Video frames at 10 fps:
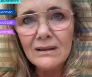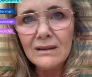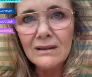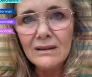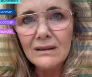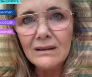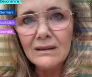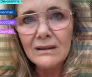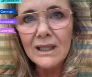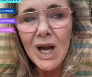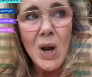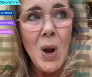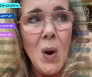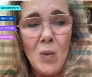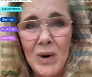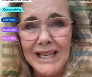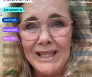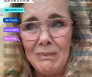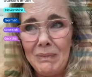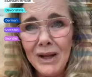Geordie. Where's
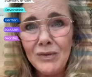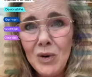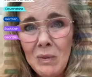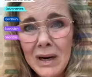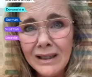the bathroom?